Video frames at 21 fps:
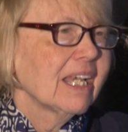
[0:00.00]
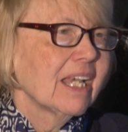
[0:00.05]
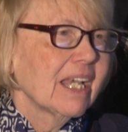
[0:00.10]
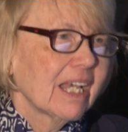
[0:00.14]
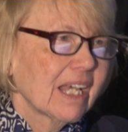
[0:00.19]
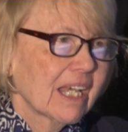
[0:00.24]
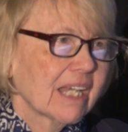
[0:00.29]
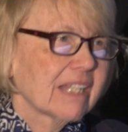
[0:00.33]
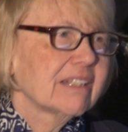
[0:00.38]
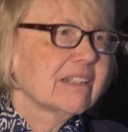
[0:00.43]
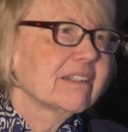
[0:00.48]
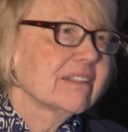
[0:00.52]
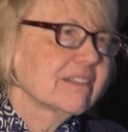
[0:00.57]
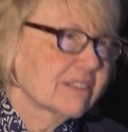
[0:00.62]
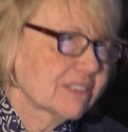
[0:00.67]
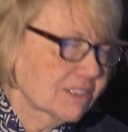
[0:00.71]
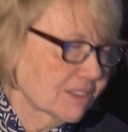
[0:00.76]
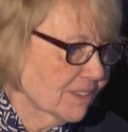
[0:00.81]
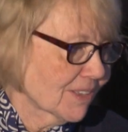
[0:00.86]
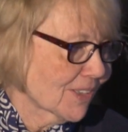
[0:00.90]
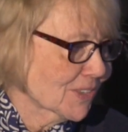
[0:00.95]
and
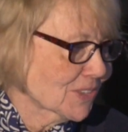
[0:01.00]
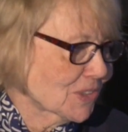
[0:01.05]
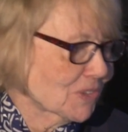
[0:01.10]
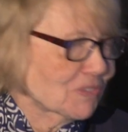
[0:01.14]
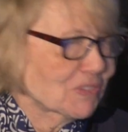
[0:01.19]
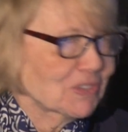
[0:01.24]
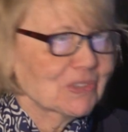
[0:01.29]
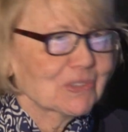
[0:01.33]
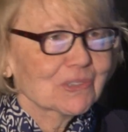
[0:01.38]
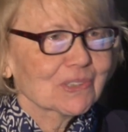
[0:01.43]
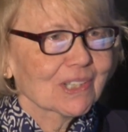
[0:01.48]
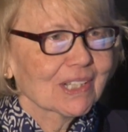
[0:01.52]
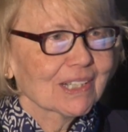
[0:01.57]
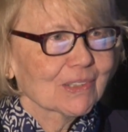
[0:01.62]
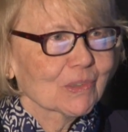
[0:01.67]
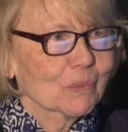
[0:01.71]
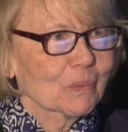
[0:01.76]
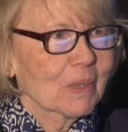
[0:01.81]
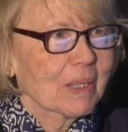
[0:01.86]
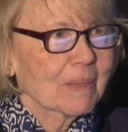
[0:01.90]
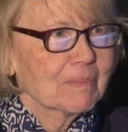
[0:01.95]
to those of you who are on the
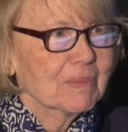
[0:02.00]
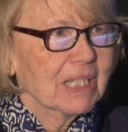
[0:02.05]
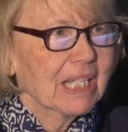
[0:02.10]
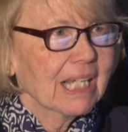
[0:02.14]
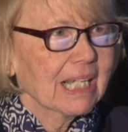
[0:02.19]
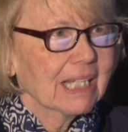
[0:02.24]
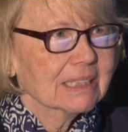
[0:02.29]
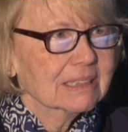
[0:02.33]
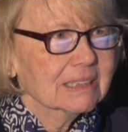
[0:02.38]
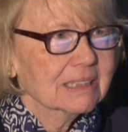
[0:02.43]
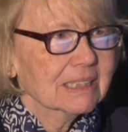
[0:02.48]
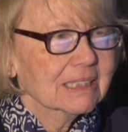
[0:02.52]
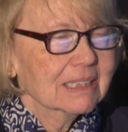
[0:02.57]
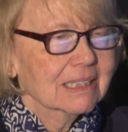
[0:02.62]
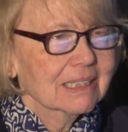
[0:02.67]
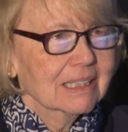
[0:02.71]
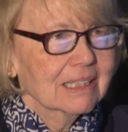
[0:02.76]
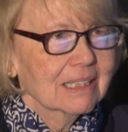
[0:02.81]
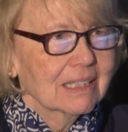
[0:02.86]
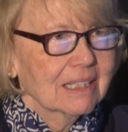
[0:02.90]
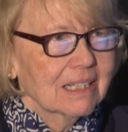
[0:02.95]
webcast.
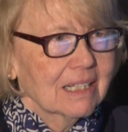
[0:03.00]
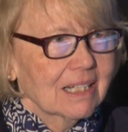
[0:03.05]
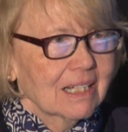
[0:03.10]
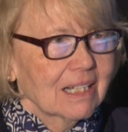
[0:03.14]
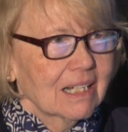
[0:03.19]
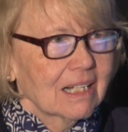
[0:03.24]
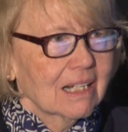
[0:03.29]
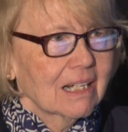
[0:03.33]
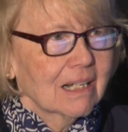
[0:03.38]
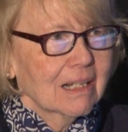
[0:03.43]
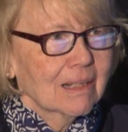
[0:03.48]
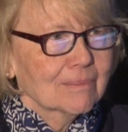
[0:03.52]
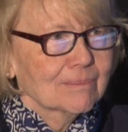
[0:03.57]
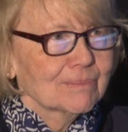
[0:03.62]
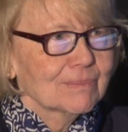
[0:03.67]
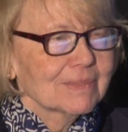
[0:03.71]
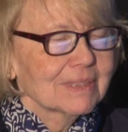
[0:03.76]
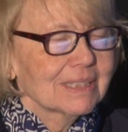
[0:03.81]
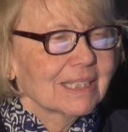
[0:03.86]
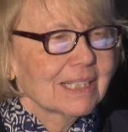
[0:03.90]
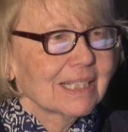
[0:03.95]

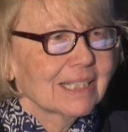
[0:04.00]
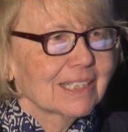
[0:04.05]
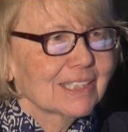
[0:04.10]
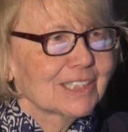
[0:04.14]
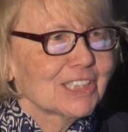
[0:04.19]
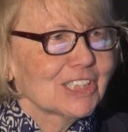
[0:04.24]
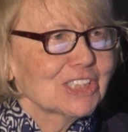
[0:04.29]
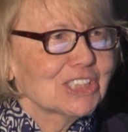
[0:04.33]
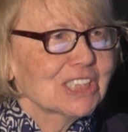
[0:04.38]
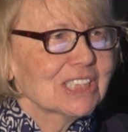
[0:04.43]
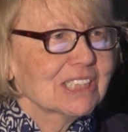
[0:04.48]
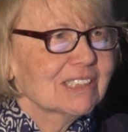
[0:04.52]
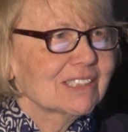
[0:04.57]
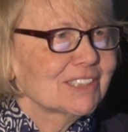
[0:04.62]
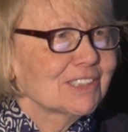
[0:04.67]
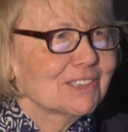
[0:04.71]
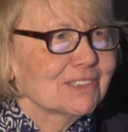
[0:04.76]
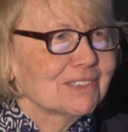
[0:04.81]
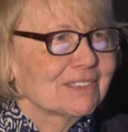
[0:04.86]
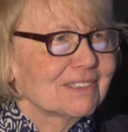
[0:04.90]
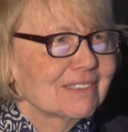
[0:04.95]
In addition
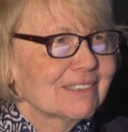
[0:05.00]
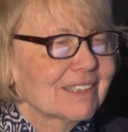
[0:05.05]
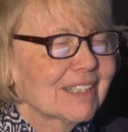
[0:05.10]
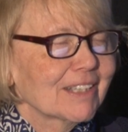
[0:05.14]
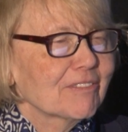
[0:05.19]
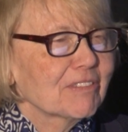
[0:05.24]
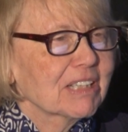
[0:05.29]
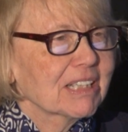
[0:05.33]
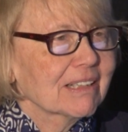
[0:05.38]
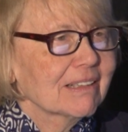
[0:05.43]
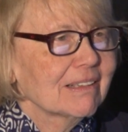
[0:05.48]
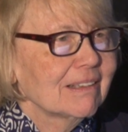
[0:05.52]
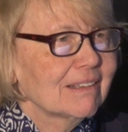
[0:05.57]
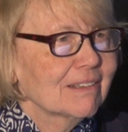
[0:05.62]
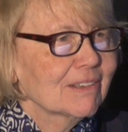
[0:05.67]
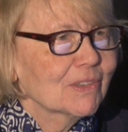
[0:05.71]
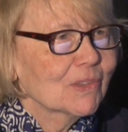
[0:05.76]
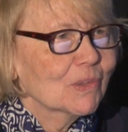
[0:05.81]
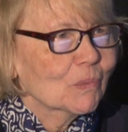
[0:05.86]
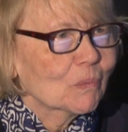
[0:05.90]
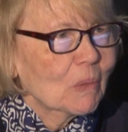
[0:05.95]
to giving
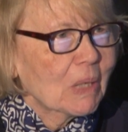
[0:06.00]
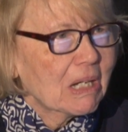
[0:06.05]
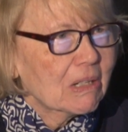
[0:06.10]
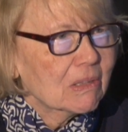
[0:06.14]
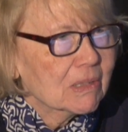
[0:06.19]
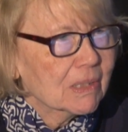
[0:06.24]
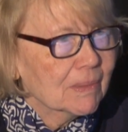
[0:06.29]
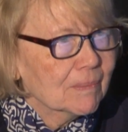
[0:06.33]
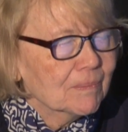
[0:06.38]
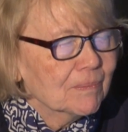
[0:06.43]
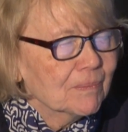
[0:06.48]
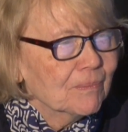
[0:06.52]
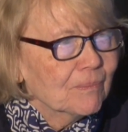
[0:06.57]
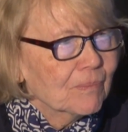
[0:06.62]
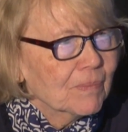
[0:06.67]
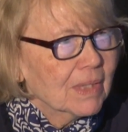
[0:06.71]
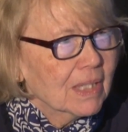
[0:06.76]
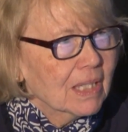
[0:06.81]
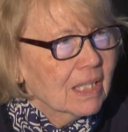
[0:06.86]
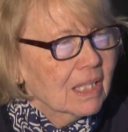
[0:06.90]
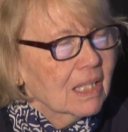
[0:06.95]
the welcome,
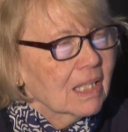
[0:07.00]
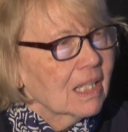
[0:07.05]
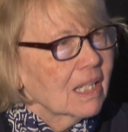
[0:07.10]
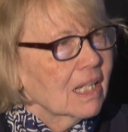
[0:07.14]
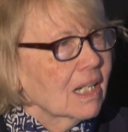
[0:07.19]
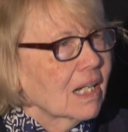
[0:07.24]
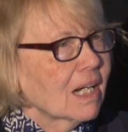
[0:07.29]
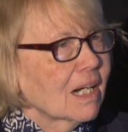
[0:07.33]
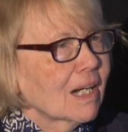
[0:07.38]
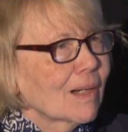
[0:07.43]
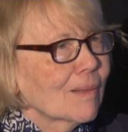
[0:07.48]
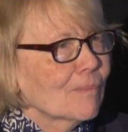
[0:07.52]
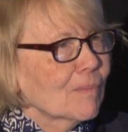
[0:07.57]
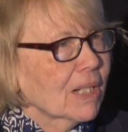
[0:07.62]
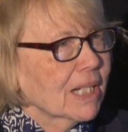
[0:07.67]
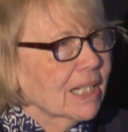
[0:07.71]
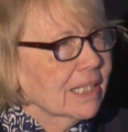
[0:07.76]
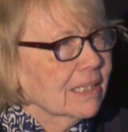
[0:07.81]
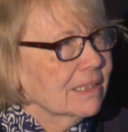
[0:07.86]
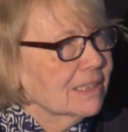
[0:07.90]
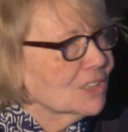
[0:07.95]

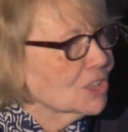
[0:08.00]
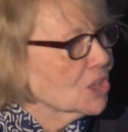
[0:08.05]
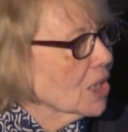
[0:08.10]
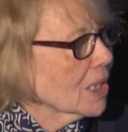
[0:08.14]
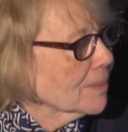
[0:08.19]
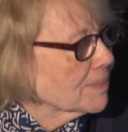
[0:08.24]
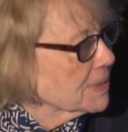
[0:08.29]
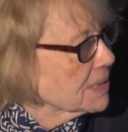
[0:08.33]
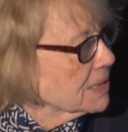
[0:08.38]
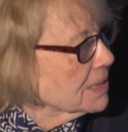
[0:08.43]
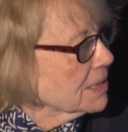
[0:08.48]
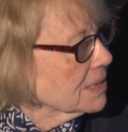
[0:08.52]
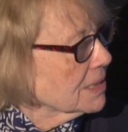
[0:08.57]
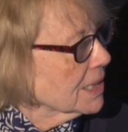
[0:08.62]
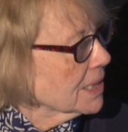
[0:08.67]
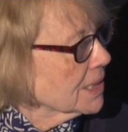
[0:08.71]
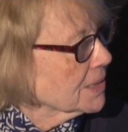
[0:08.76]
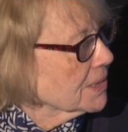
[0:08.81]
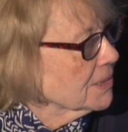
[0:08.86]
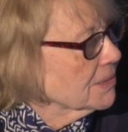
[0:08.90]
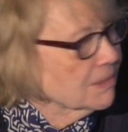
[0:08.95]
my job is to
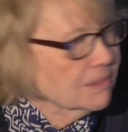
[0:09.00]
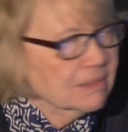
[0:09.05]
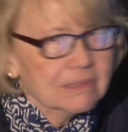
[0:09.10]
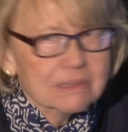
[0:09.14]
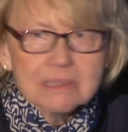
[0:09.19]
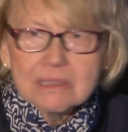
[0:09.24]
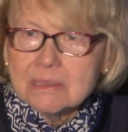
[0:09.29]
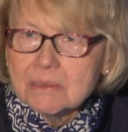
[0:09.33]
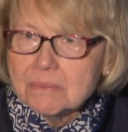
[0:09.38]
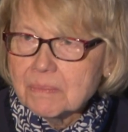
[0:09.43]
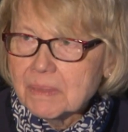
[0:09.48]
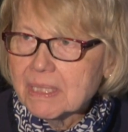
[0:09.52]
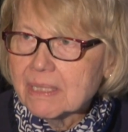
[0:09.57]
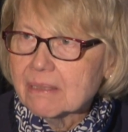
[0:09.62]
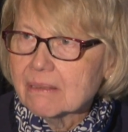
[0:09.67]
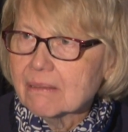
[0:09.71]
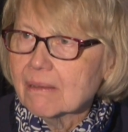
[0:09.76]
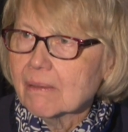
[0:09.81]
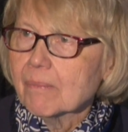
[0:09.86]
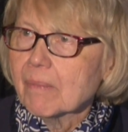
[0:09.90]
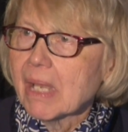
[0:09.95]
tell you a little
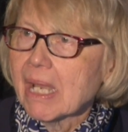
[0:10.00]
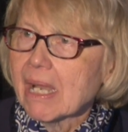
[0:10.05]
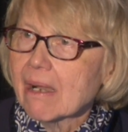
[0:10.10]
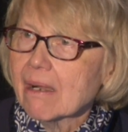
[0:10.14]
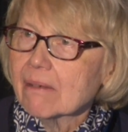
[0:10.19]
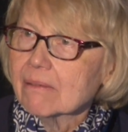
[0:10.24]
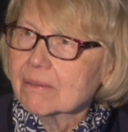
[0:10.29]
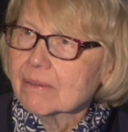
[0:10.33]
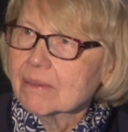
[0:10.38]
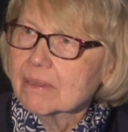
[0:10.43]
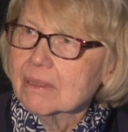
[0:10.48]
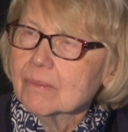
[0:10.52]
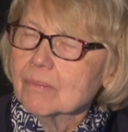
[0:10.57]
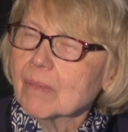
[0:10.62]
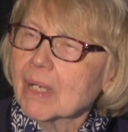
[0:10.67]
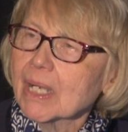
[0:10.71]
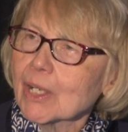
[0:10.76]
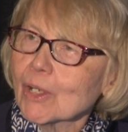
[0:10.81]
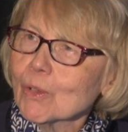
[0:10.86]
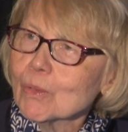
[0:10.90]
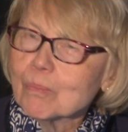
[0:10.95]
bit about
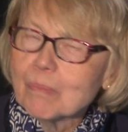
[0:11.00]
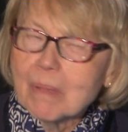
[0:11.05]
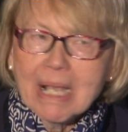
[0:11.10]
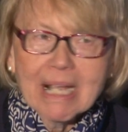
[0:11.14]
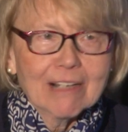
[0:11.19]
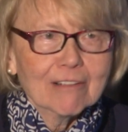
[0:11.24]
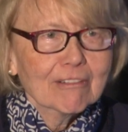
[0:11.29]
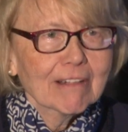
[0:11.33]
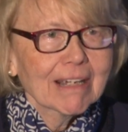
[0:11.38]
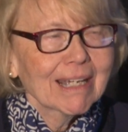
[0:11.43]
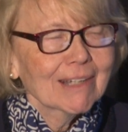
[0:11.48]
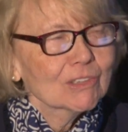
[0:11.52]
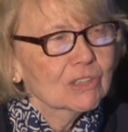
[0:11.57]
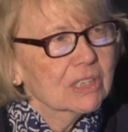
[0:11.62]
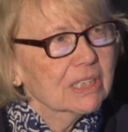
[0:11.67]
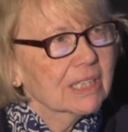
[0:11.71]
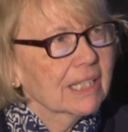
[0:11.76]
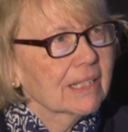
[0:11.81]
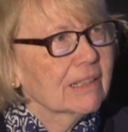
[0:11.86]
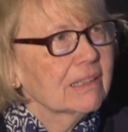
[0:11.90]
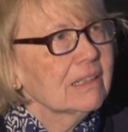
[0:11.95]
my own background and
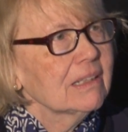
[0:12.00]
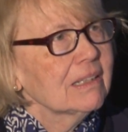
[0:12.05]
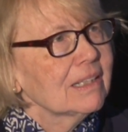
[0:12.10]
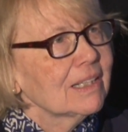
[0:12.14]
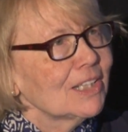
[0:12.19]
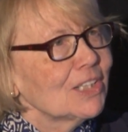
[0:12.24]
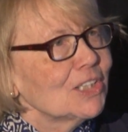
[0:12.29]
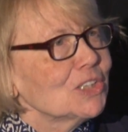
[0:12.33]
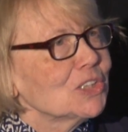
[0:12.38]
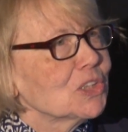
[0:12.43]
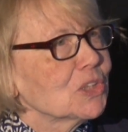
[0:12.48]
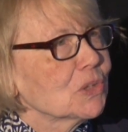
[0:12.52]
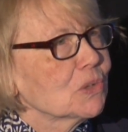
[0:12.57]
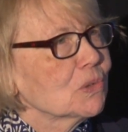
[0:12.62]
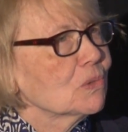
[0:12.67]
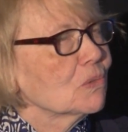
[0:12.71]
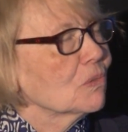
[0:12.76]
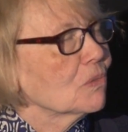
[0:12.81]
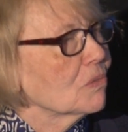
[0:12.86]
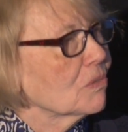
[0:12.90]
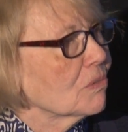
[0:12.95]
then
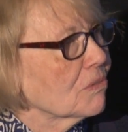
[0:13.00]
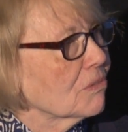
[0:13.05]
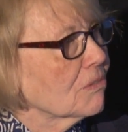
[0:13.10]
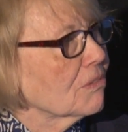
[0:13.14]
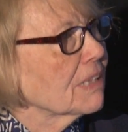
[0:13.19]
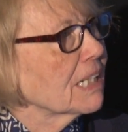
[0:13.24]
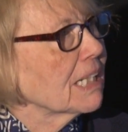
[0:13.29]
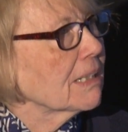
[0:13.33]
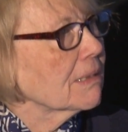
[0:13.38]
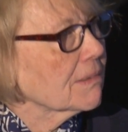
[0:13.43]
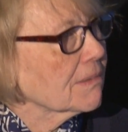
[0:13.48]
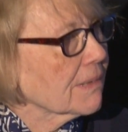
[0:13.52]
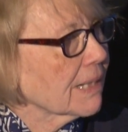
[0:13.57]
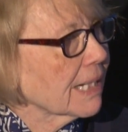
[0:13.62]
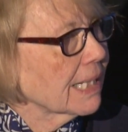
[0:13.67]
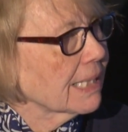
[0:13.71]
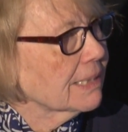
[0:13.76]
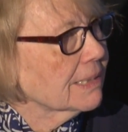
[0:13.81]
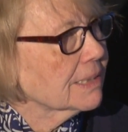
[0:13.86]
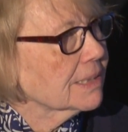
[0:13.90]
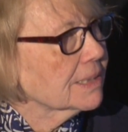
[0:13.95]
to
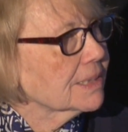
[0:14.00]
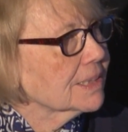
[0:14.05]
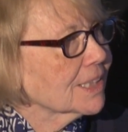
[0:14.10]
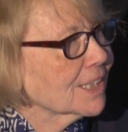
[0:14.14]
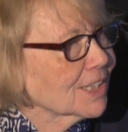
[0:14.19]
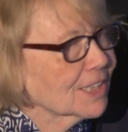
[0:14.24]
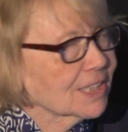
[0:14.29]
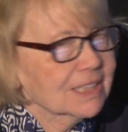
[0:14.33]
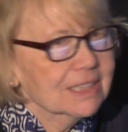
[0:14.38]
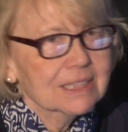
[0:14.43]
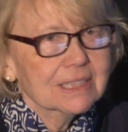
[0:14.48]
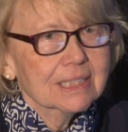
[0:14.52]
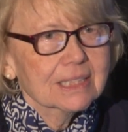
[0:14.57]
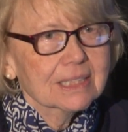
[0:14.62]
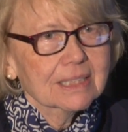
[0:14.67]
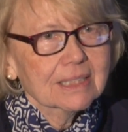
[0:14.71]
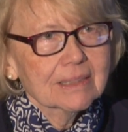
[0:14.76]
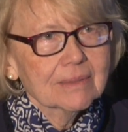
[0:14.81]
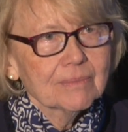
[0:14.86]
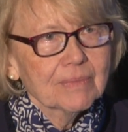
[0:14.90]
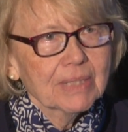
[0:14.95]
reiterate the charge to the
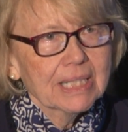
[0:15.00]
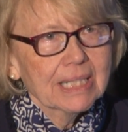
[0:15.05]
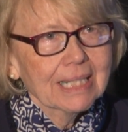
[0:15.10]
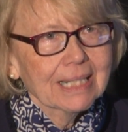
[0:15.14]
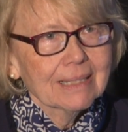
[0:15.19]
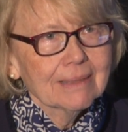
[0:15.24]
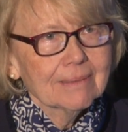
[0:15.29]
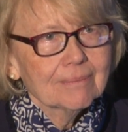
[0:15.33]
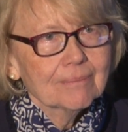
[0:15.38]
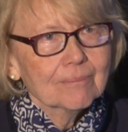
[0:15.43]
committee.